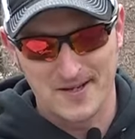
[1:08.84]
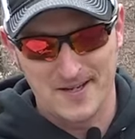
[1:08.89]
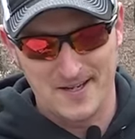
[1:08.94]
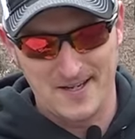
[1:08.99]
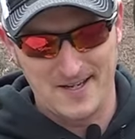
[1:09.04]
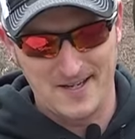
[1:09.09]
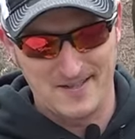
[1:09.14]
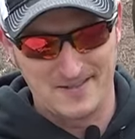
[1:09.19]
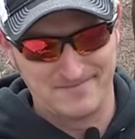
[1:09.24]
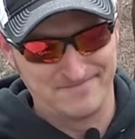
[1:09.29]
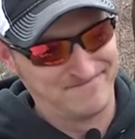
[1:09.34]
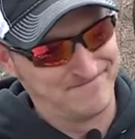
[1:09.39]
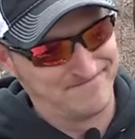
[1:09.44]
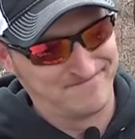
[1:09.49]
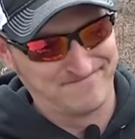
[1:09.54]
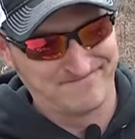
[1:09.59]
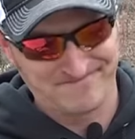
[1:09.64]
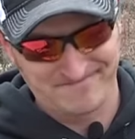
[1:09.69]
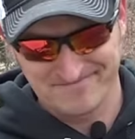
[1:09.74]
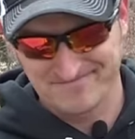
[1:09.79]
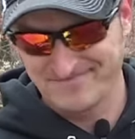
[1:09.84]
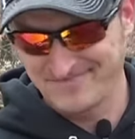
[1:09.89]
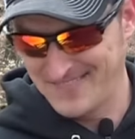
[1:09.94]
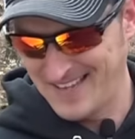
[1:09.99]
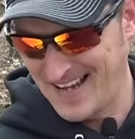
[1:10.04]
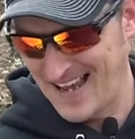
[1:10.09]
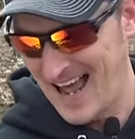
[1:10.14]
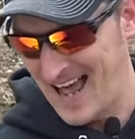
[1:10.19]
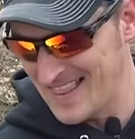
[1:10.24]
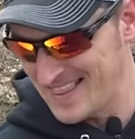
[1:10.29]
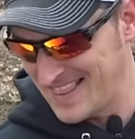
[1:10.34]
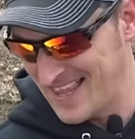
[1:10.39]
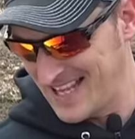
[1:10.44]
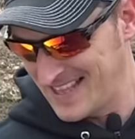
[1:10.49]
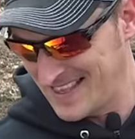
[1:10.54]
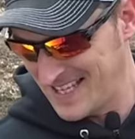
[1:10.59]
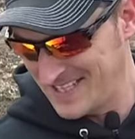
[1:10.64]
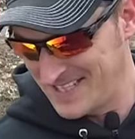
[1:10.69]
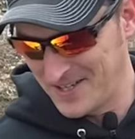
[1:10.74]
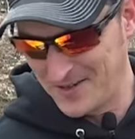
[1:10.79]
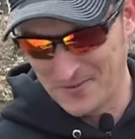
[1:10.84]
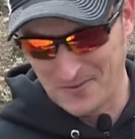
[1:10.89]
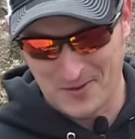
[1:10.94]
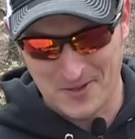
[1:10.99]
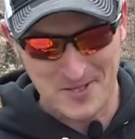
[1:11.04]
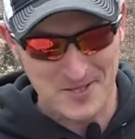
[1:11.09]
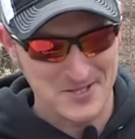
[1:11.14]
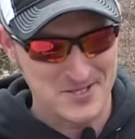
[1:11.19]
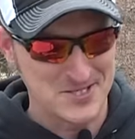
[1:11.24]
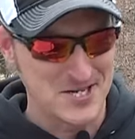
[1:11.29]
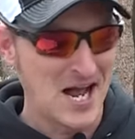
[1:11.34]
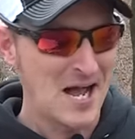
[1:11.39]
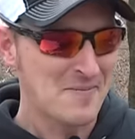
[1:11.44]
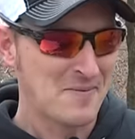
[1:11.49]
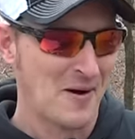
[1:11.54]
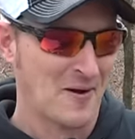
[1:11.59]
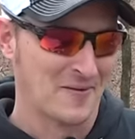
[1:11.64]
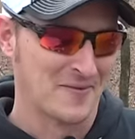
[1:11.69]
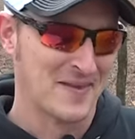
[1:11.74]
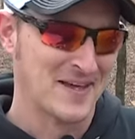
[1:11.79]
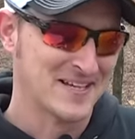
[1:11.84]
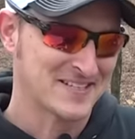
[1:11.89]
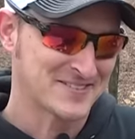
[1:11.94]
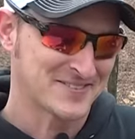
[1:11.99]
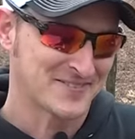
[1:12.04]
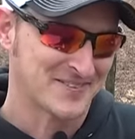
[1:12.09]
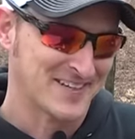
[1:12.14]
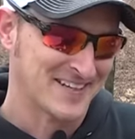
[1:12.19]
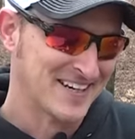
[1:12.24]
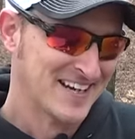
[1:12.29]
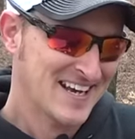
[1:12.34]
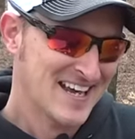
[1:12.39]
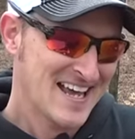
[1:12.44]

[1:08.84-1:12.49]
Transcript: um, I think they did a really good job on this one.